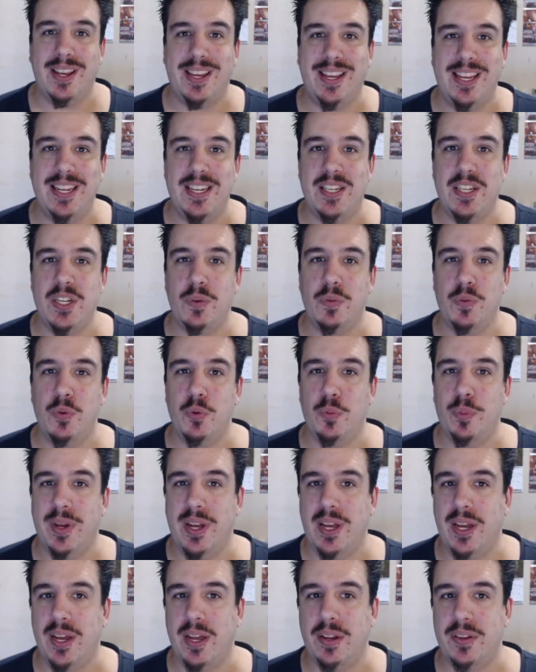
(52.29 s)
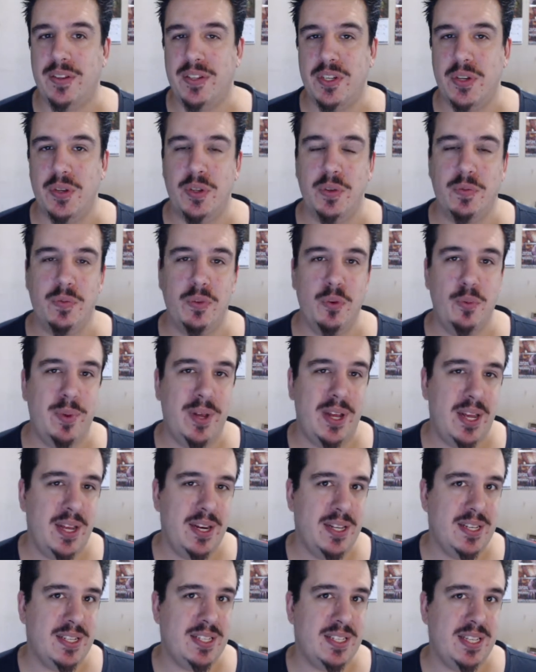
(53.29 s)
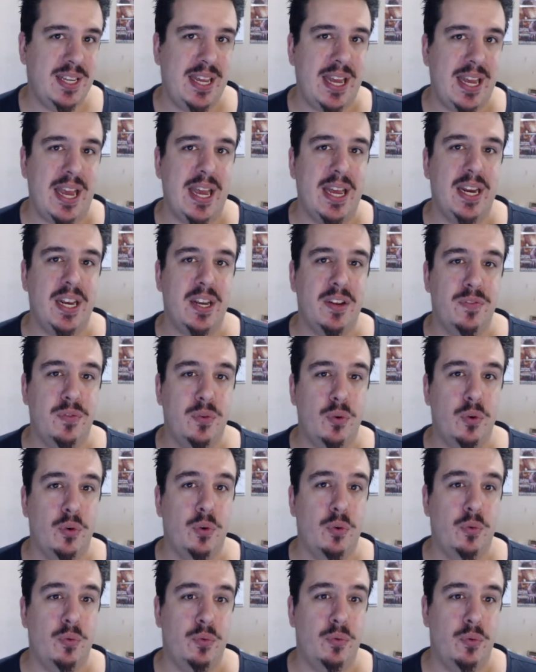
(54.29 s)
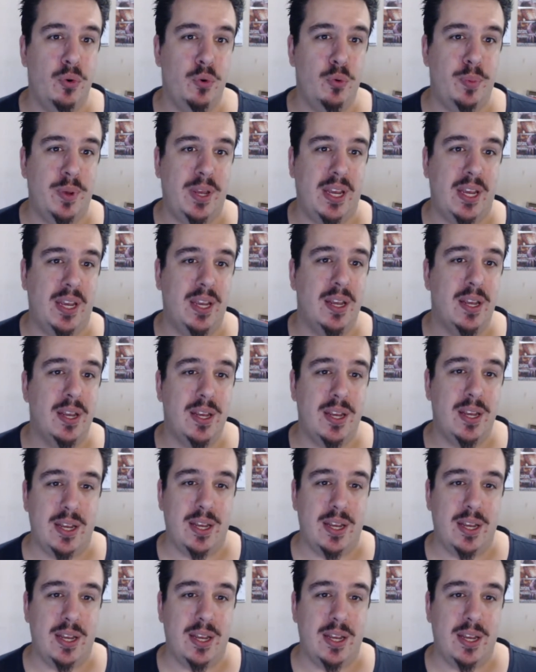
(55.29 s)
Quinta Ruban. So the Ruban is the Gaelic for ruby,